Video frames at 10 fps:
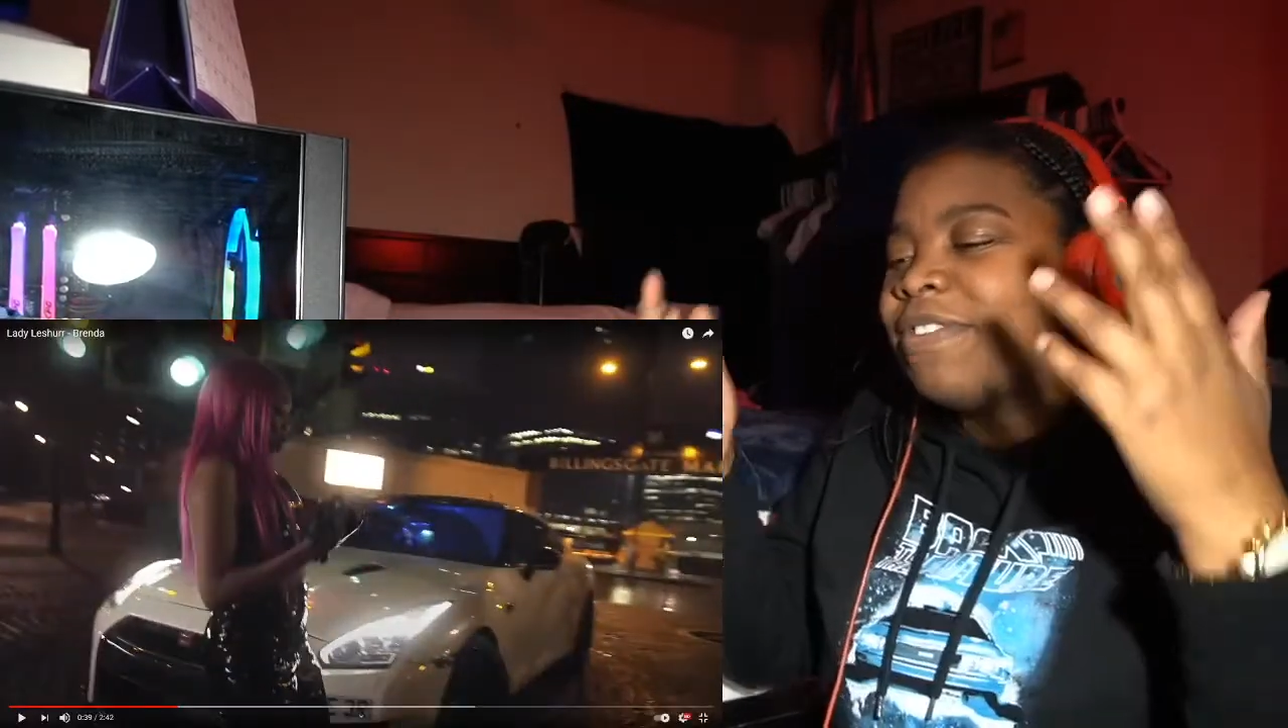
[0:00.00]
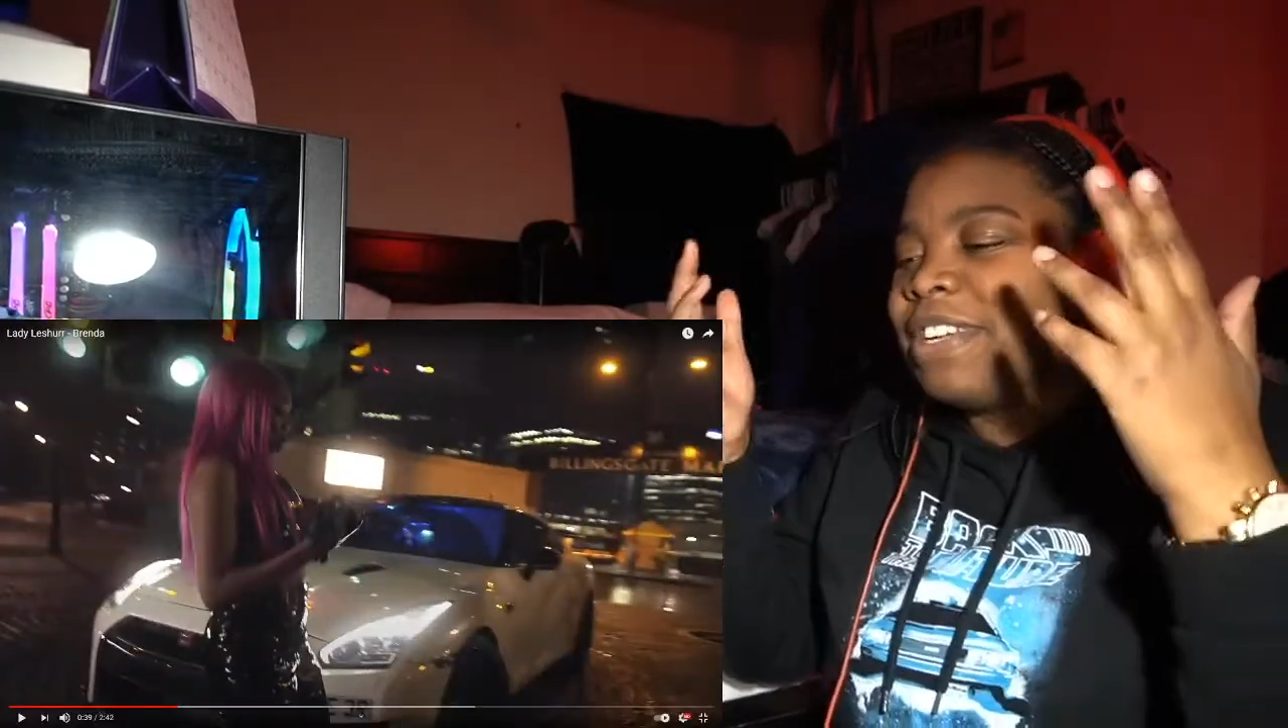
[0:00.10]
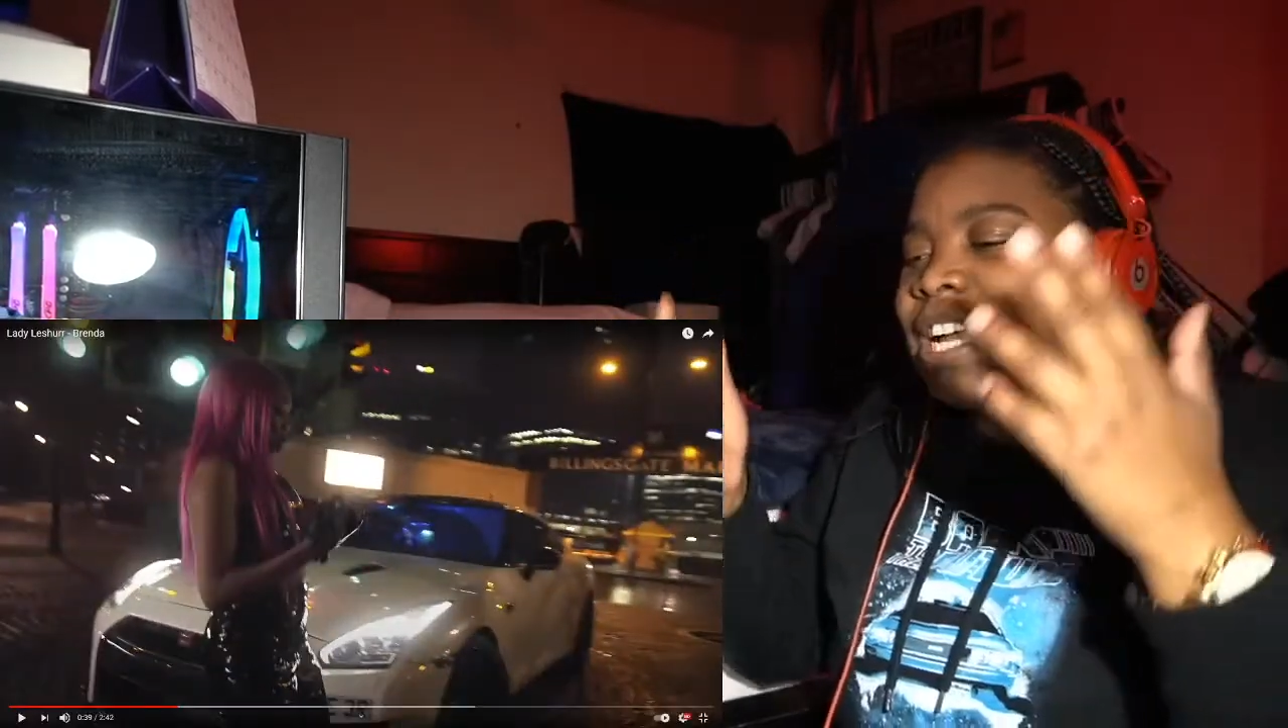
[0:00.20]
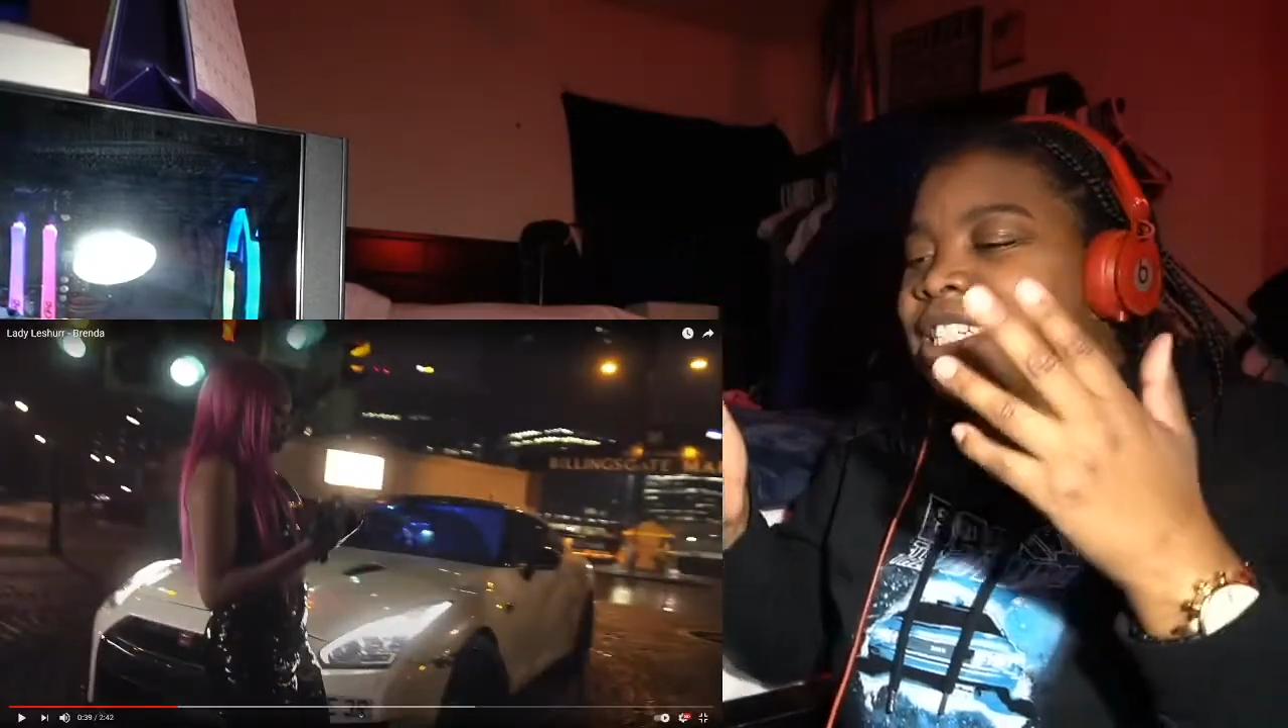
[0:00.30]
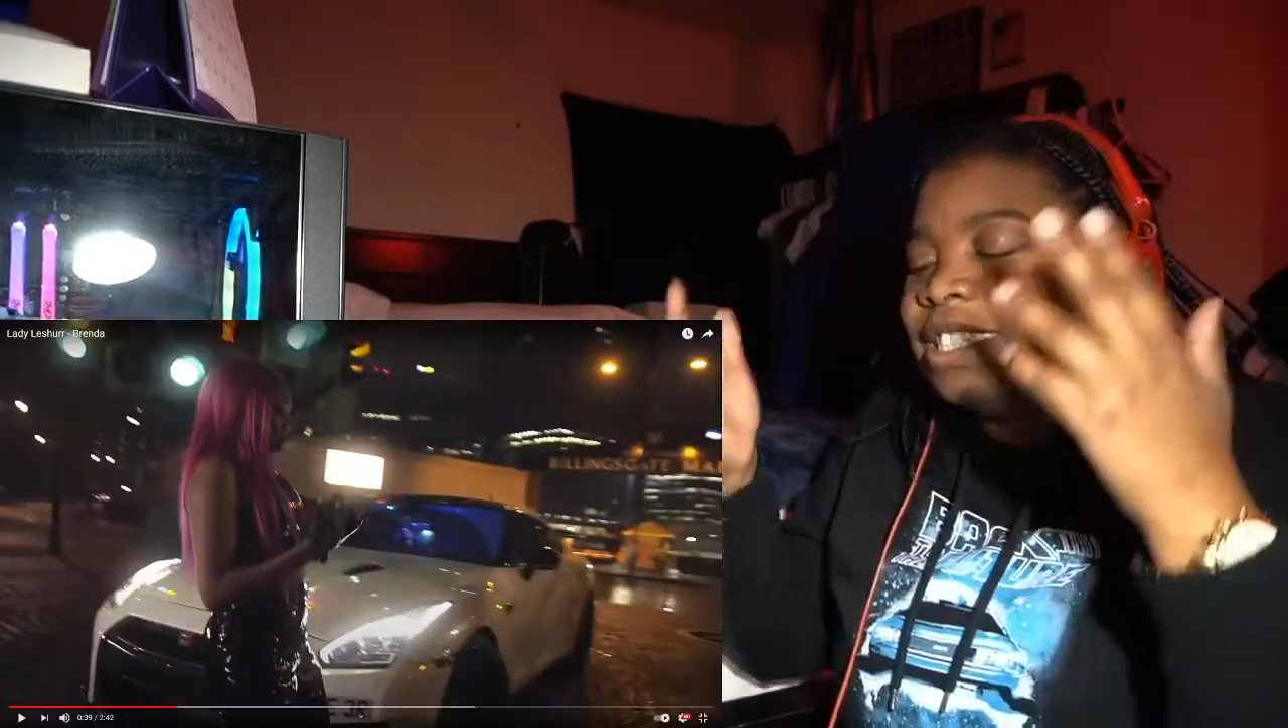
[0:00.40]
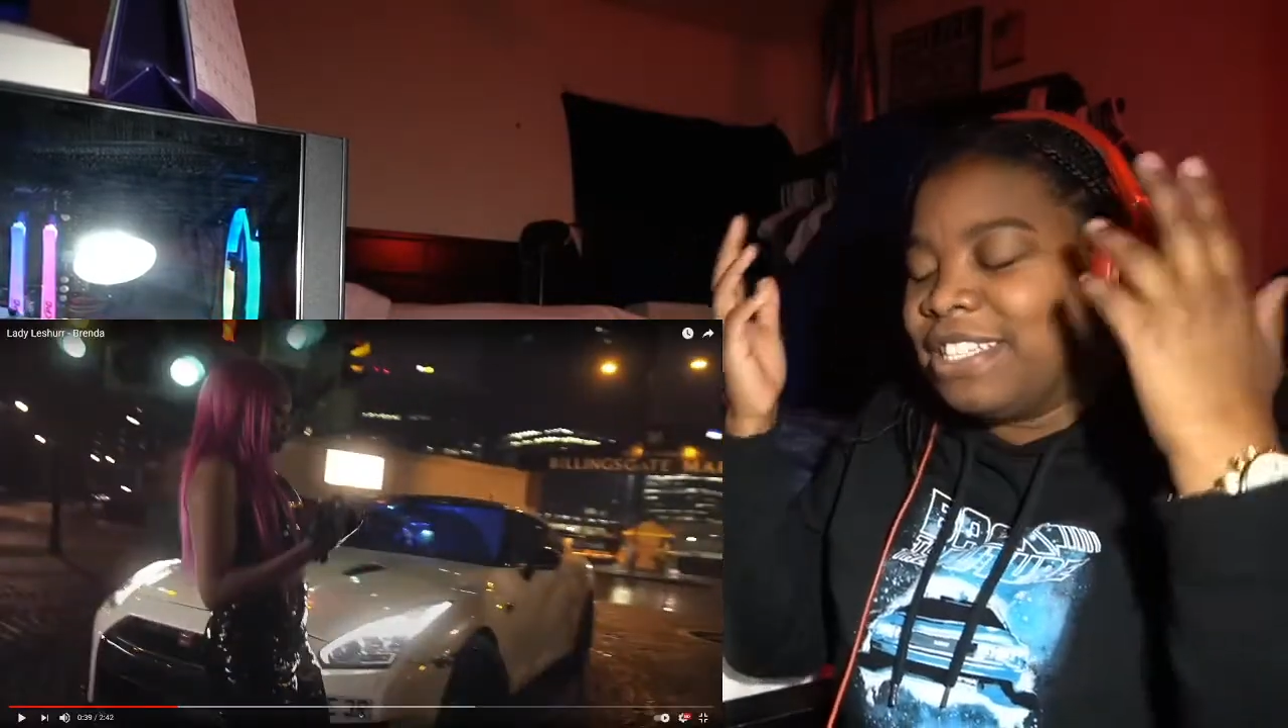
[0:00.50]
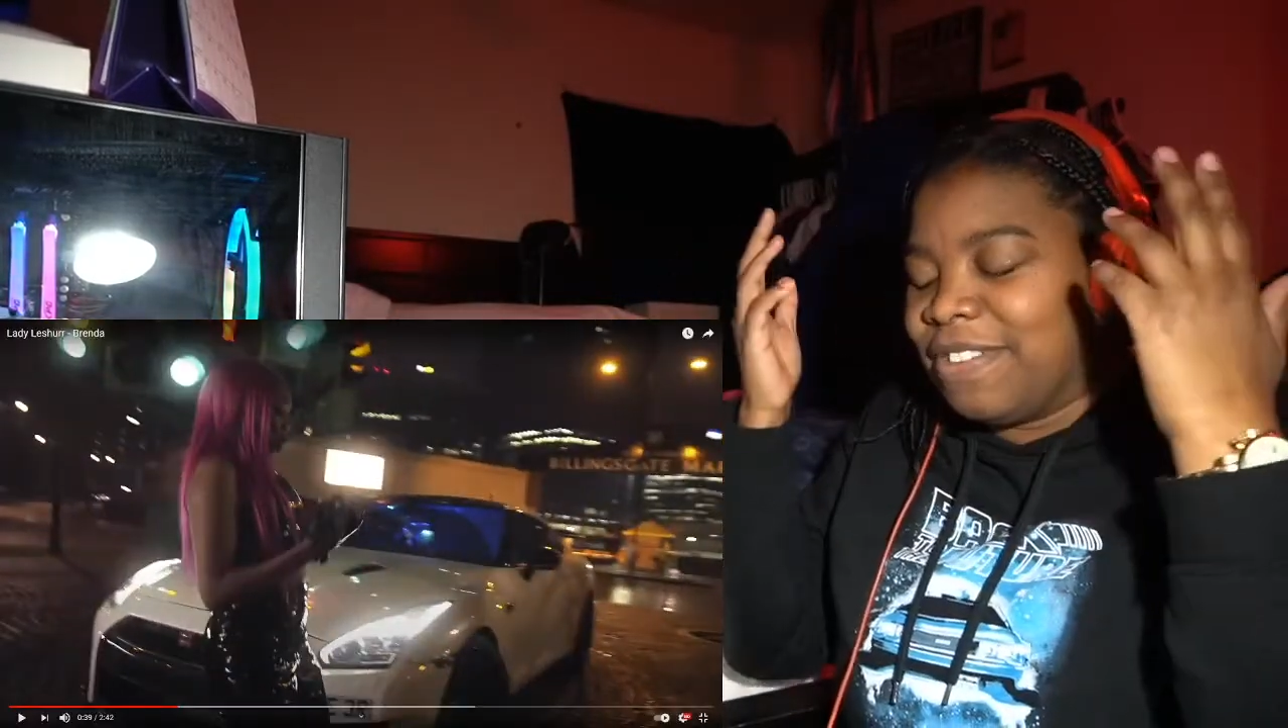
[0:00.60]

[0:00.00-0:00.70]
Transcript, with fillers: I forgot,